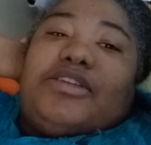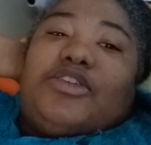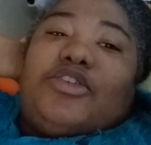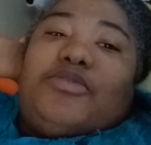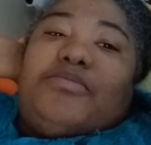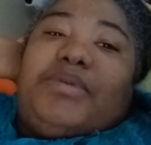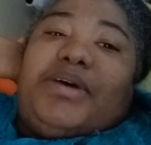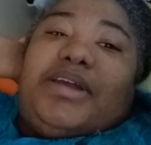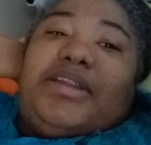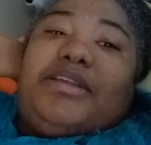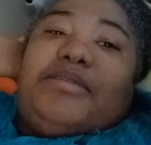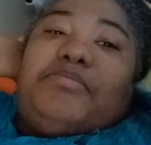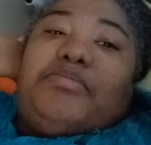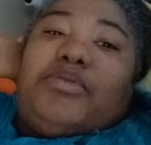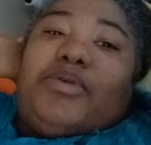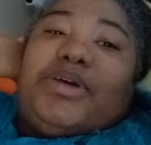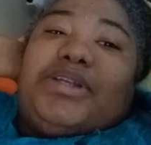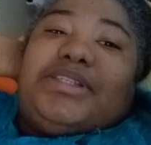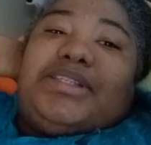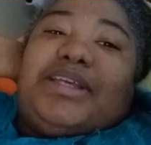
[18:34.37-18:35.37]
Nobody
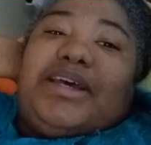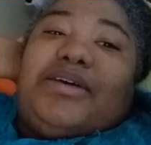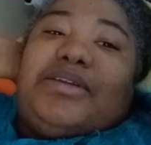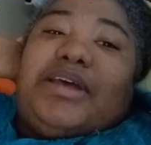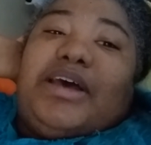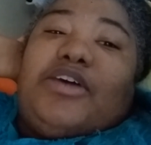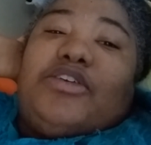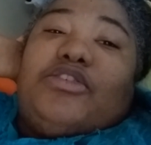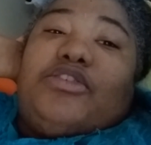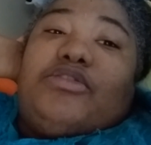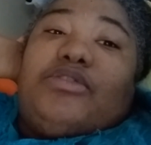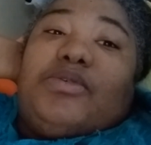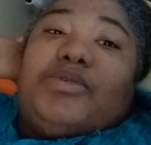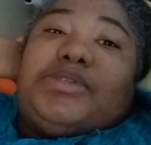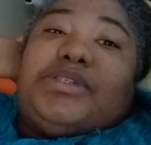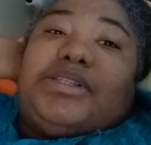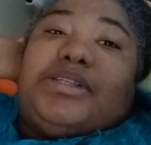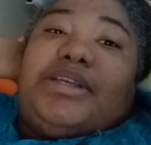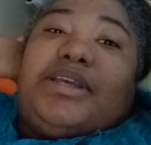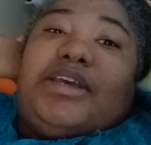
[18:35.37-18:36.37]
points out how
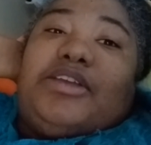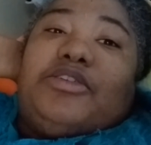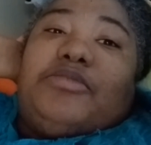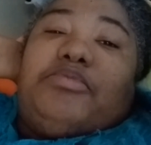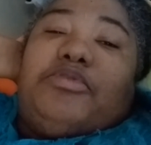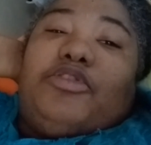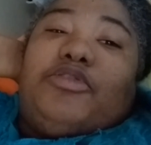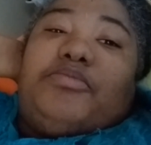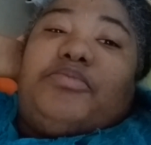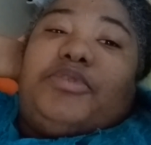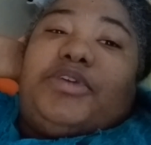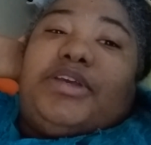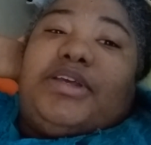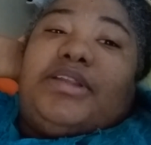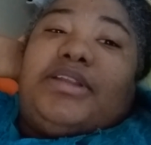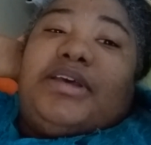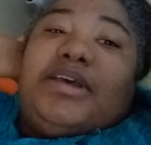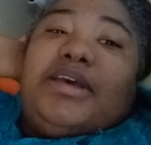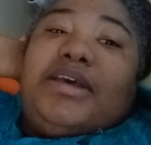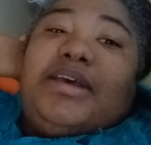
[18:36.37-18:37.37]
grossly
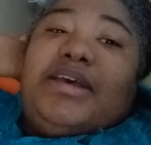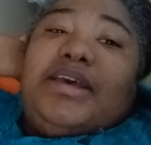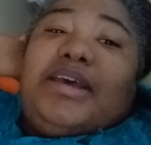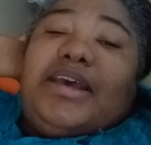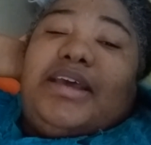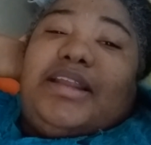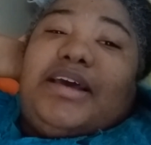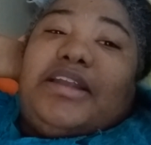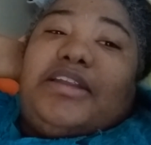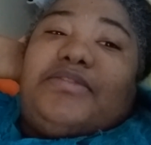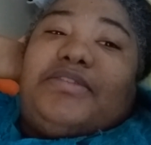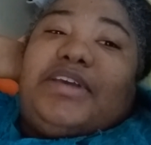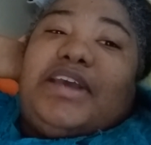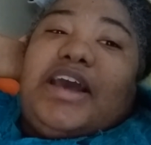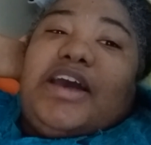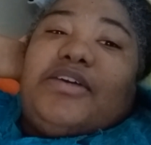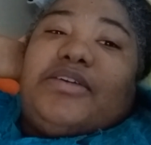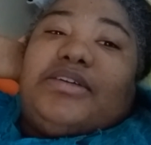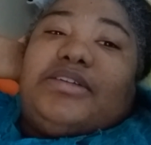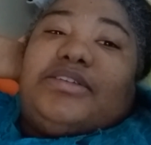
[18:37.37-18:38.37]
inappropriate and out of
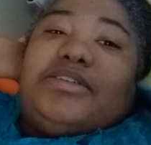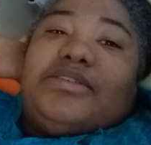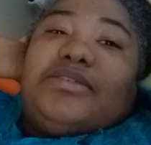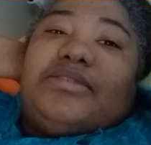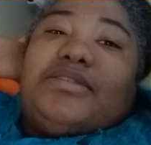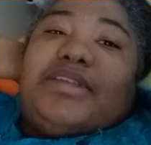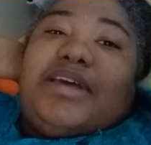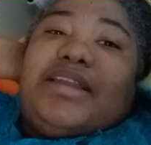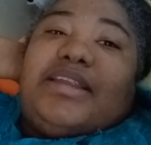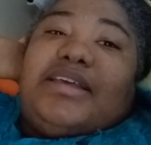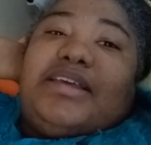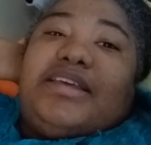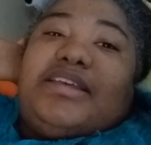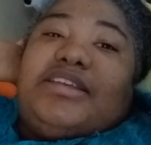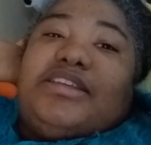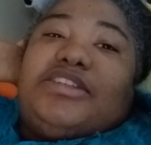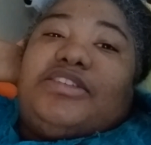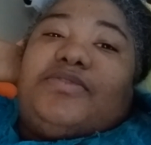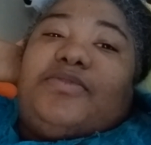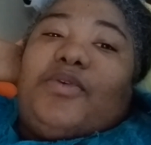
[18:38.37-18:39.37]
character that
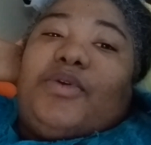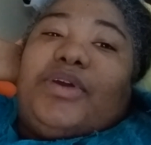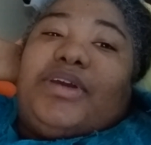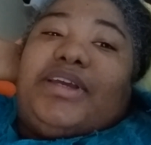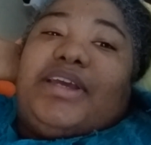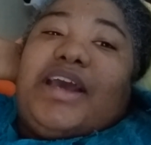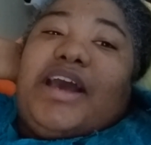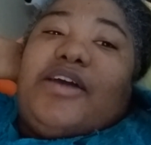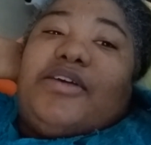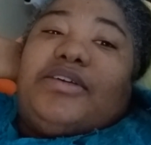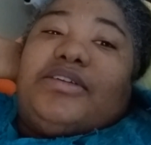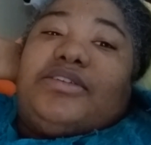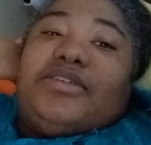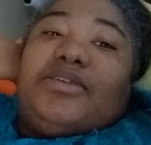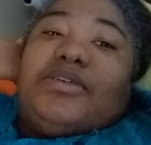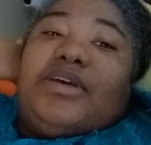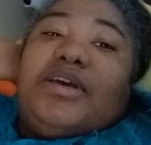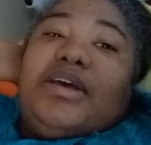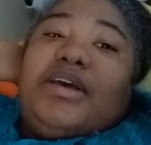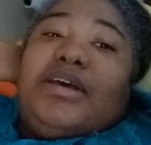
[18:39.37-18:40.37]
is for a
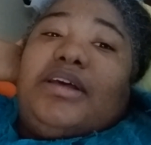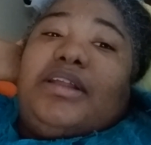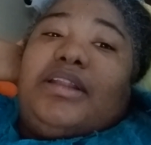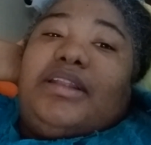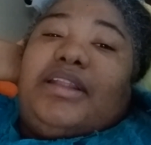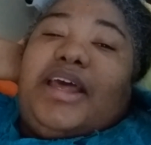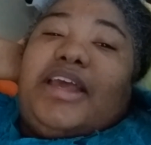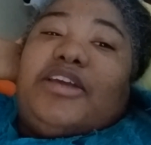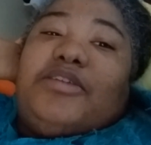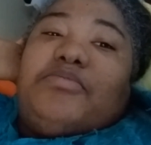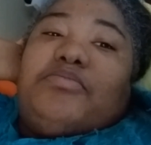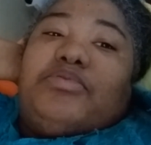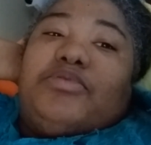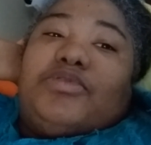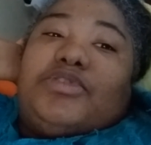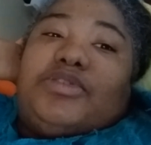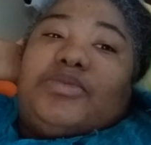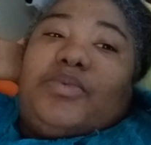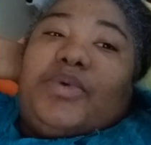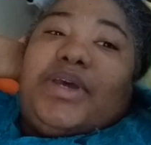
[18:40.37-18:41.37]
character like
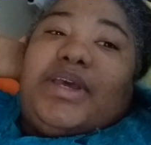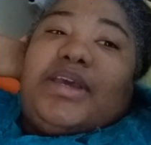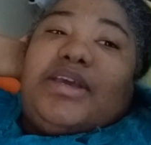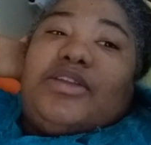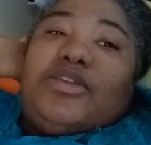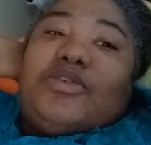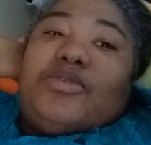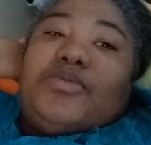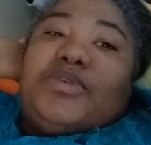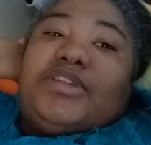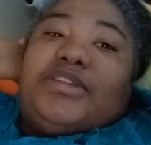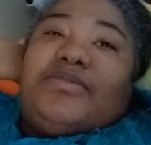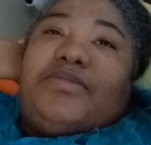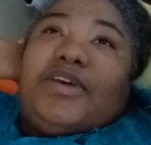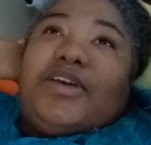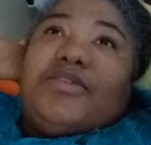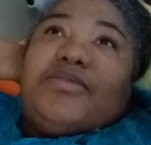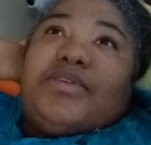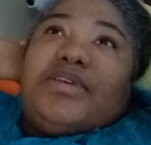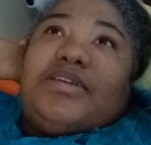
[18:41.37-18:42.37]
Bruce Wayne, who is
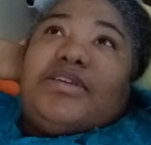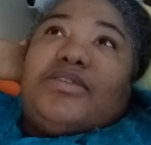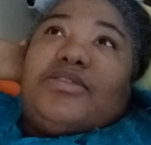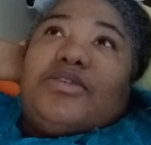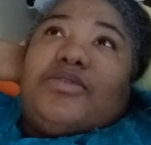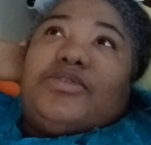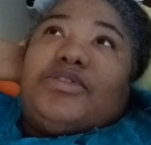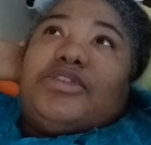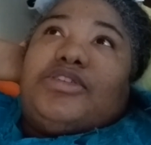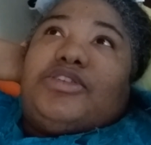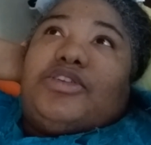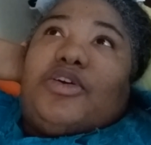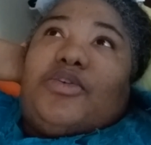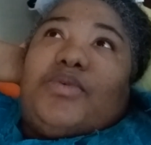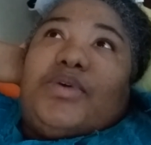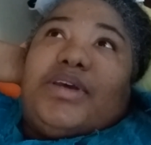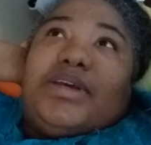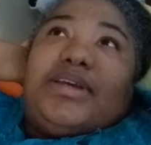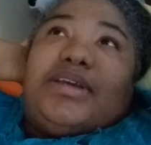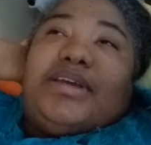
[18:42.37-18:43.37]
very,
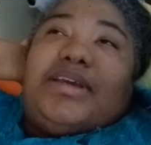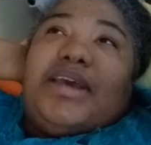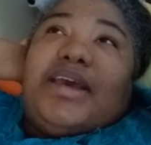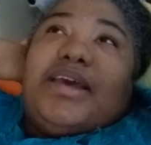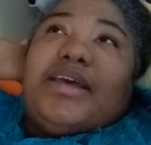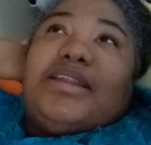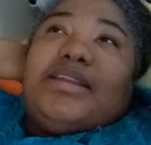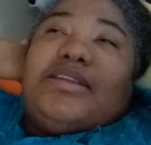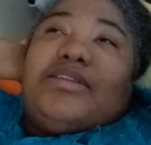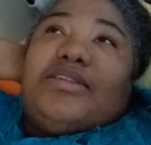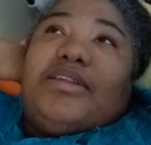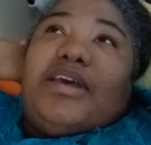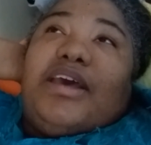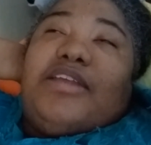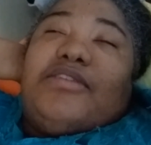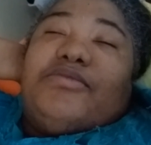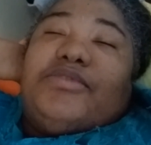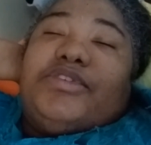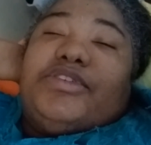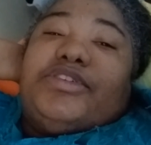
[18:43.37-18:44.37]
stoic and
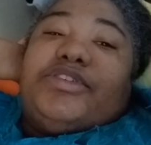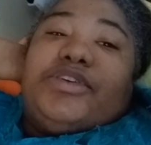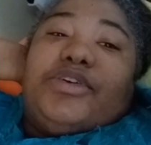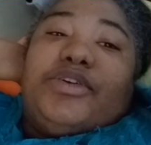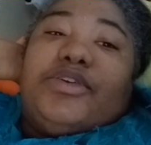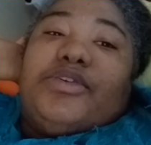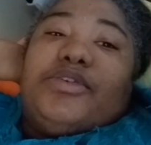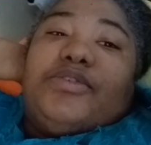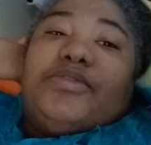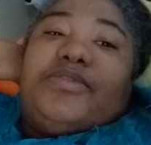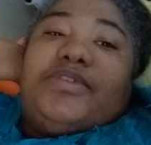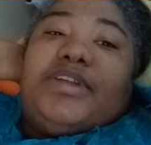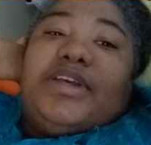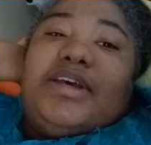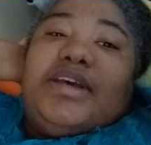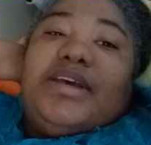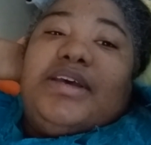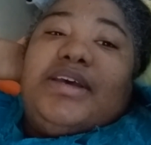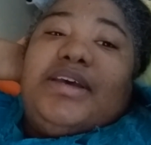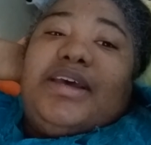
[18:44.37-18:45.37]
reserved
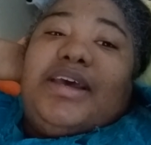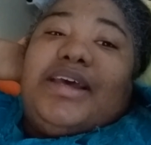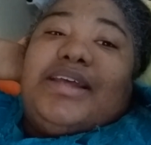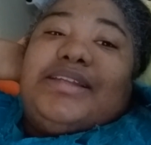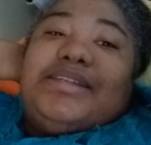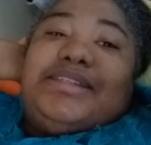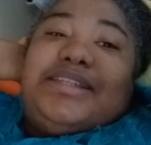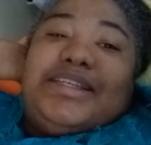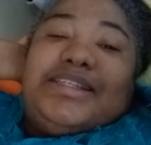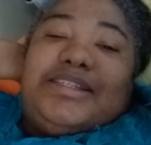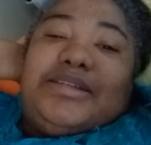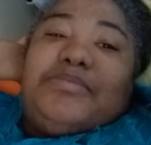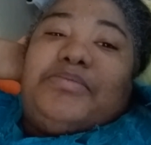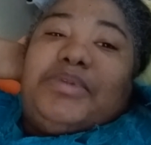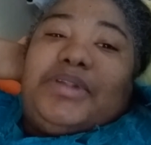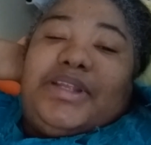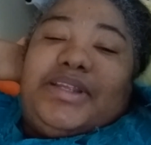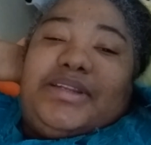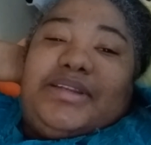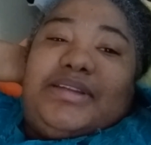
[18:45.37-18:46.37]
and
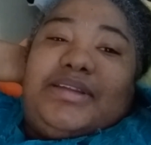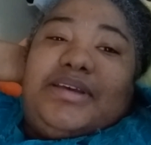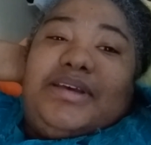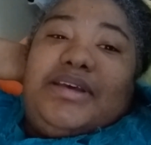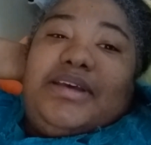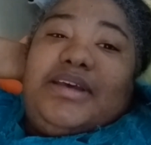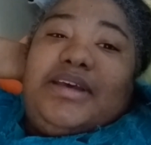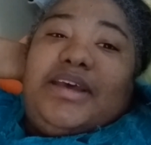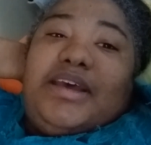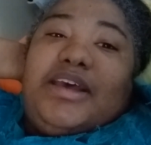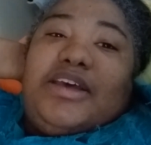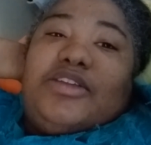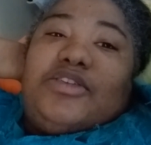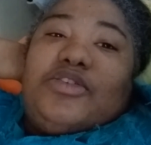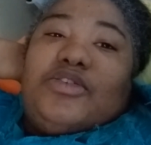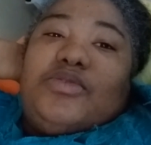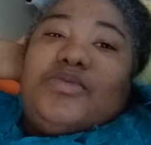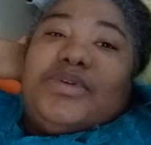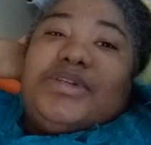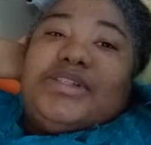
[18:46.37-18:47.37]
disciplined, and
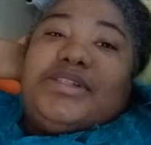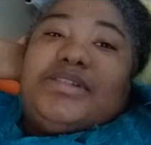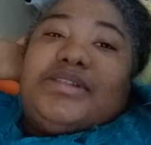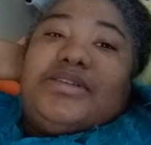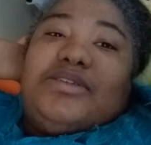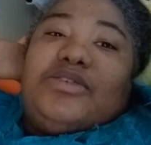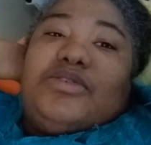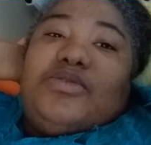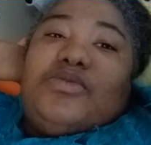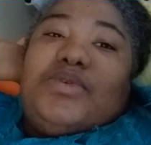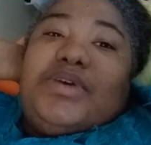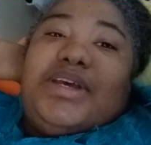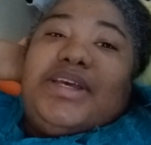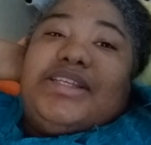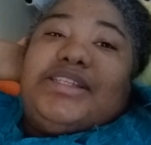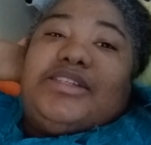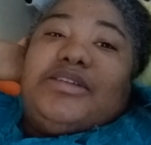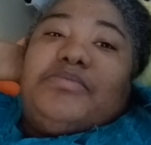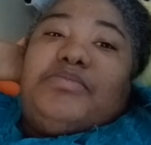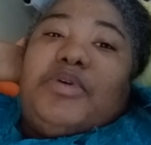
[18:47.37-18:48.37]
who
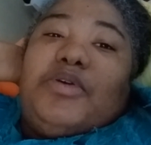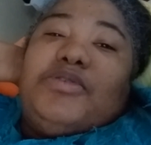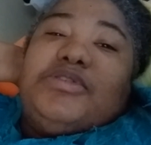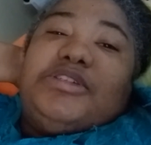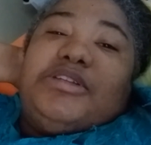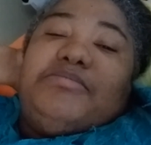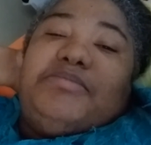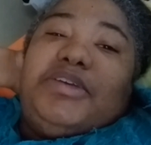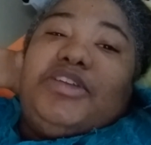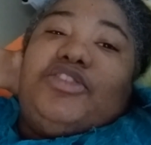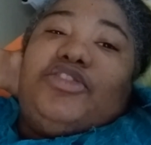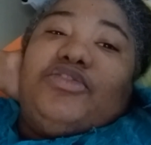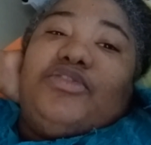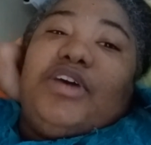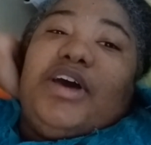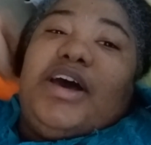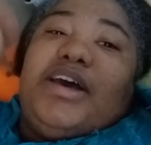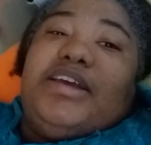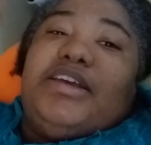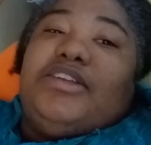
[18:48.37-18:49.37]
is supposed to be
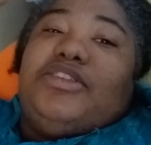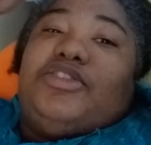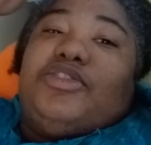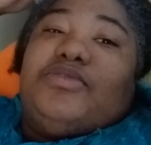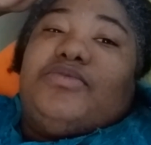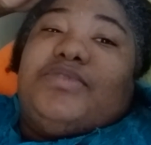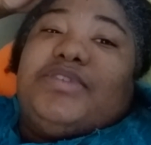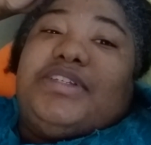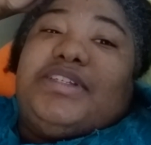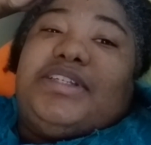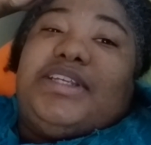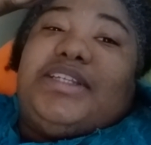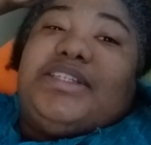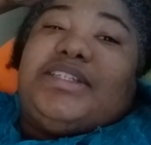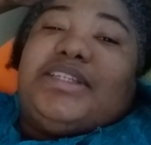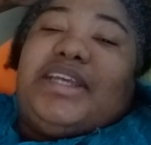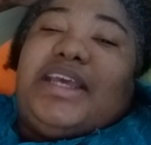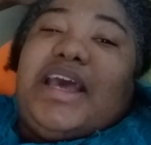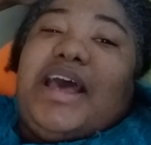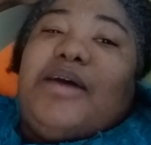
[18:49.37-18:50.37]
trying to
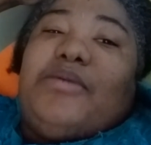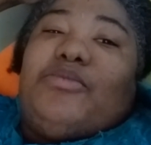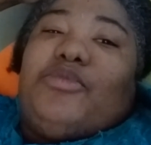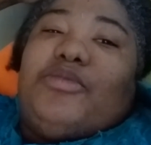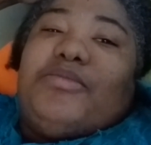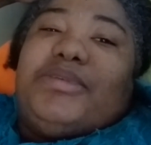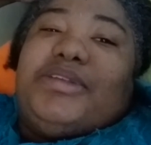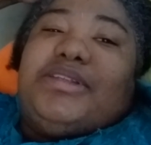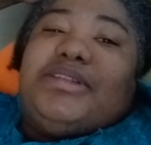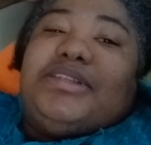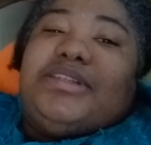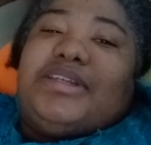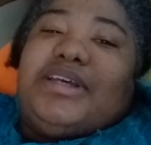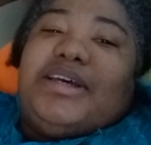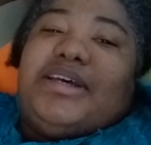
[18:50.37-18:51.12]
resist Catwoman's